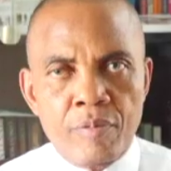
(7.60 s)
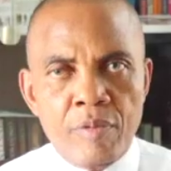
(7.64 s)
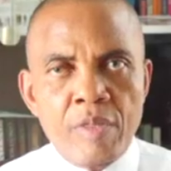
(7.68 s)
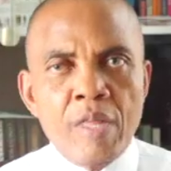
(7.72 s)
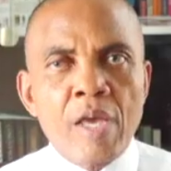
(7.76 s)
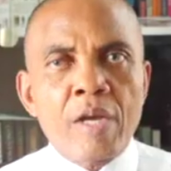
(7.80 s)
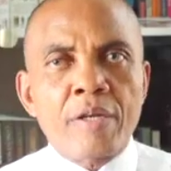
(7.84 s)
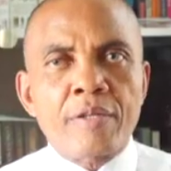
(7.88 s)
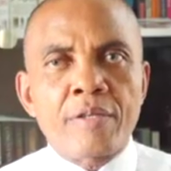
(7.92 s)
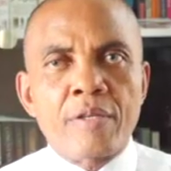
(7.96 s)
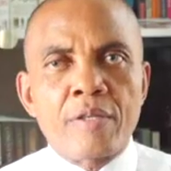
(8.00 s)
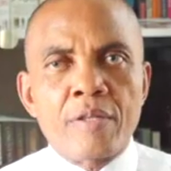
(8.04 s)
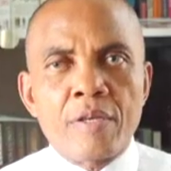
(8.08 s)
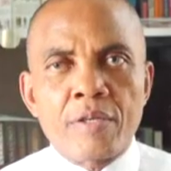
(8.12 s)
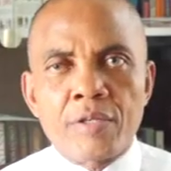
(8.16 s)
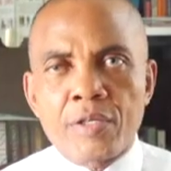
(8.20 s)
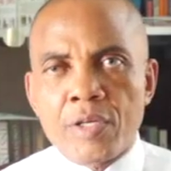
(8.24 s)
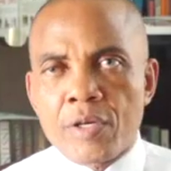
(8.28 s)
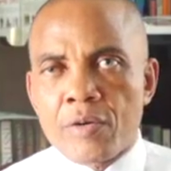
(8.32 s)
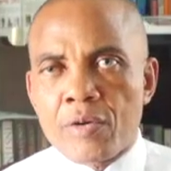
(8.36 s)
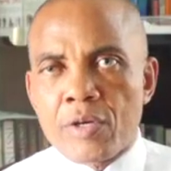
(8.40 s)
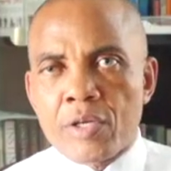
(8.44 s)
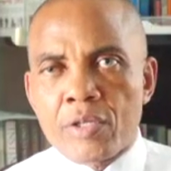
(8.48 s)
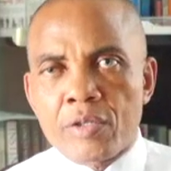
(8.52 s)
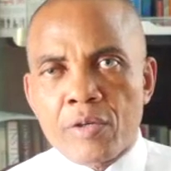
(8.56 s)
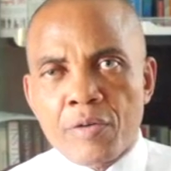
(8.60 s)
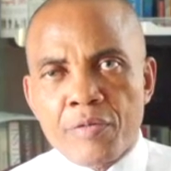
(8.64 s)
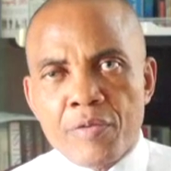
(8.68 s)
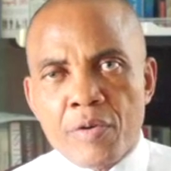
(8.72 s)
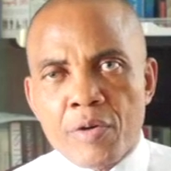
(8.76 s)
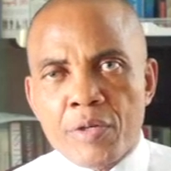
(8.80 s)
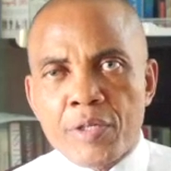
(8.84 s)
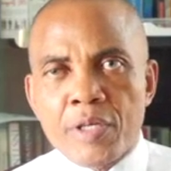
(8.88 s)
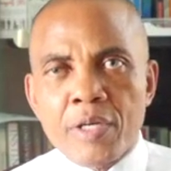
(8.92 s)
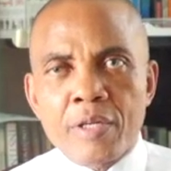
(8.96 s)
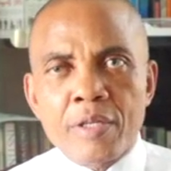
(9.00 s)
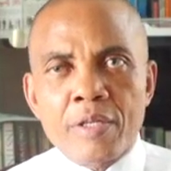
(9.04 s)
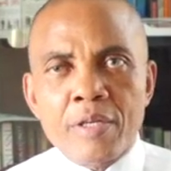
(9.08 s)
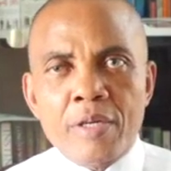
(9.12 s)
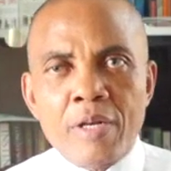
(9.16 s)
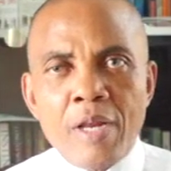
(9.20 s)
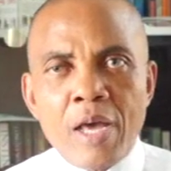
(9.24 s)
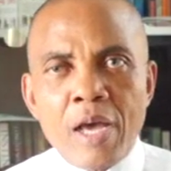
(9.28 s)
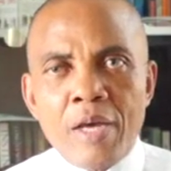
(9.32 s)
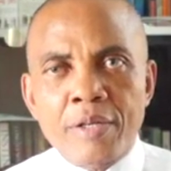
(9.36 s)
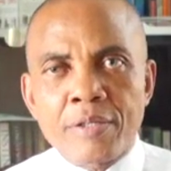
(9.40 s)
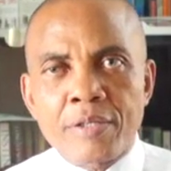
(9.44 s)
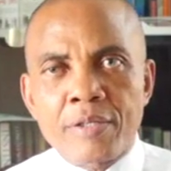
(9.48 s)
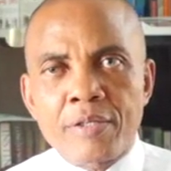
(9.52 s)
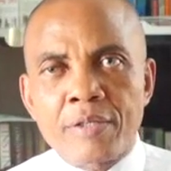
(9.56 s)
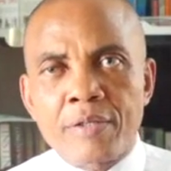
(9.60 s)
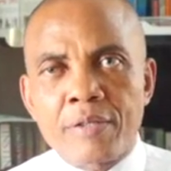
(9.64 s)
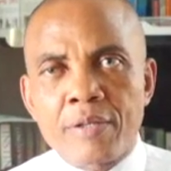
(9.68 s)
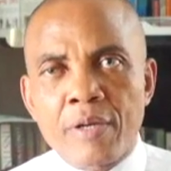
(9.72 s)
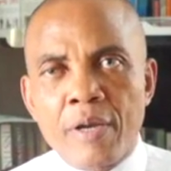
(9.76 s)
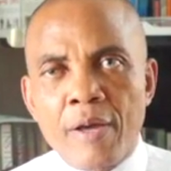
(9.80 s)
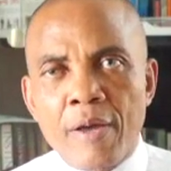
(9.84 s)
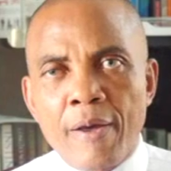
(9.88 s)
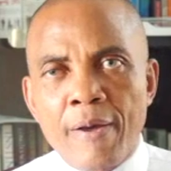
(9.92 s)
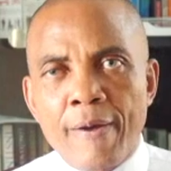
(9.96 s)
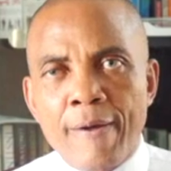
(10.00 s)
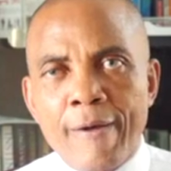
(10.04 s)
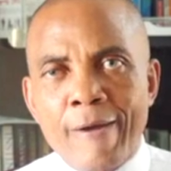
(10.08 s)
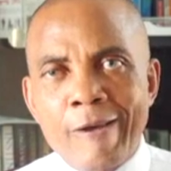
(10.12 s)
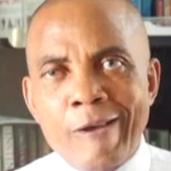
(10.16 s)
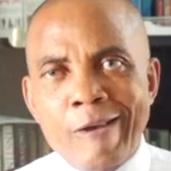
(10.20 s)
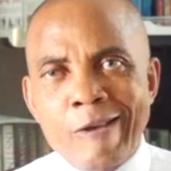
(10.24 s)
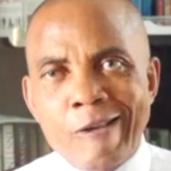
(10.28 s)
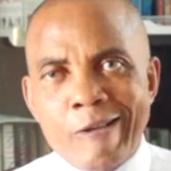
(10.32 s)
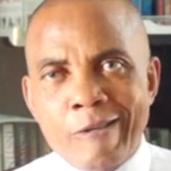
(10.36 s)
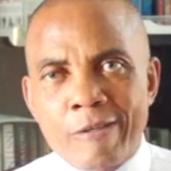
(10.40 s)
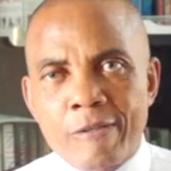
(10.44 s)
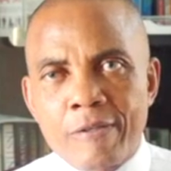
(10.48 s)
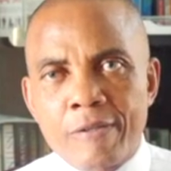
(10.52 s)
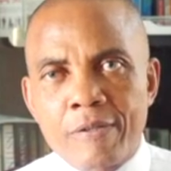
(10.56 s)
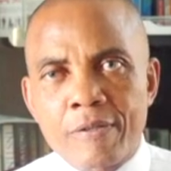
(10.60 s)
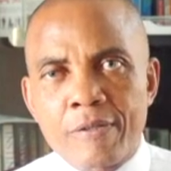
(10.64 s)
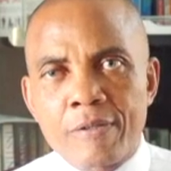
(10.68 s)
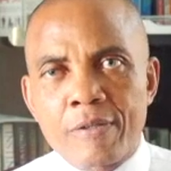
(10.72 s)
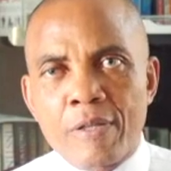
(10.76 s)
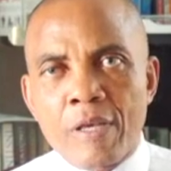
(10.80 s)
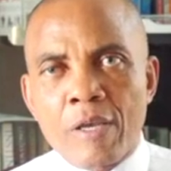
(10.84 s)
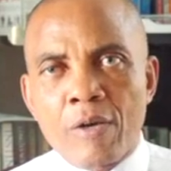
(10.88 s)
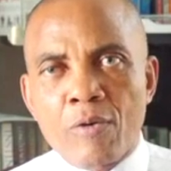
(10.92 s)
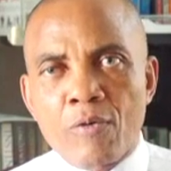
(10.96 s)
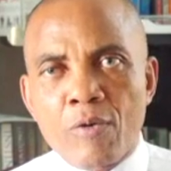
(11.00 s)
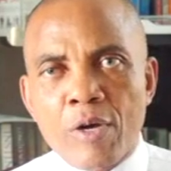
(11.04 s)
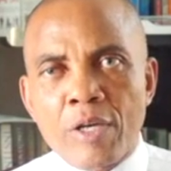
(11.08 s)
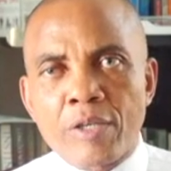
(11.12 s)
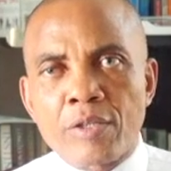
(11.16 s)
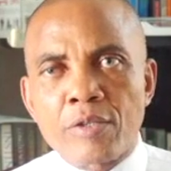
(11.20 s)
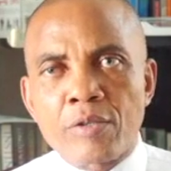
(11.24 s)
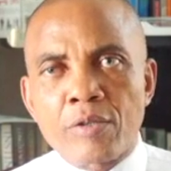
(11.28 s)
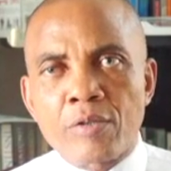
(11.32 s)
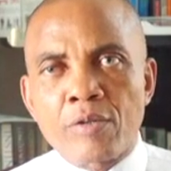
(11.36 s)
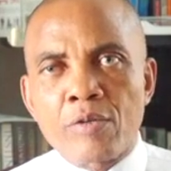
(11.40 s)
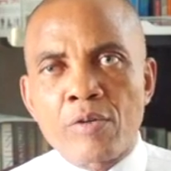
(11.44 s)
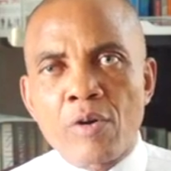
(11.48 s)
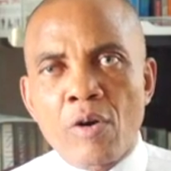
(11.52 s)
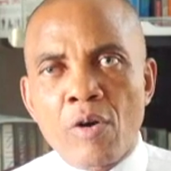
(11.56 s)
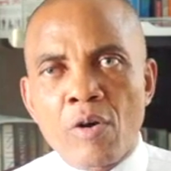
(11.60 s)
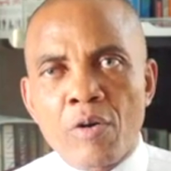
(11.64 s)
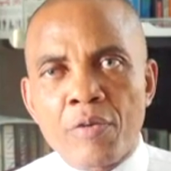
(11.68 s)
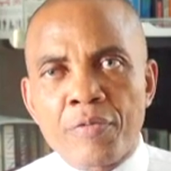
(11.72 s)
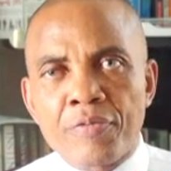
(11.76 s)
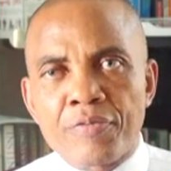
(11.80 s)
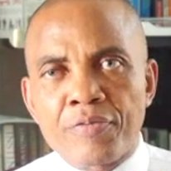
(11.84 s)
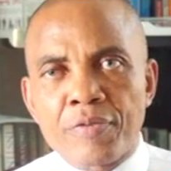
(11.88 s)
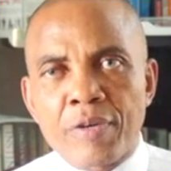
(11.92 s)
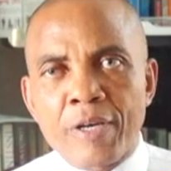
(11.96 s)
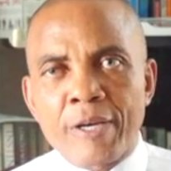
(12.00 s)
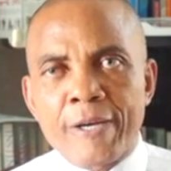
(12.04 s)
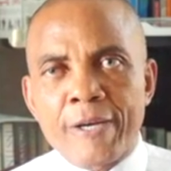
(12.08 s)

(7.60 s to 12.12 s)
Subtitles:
Next in the series of the urgent alerts is the question of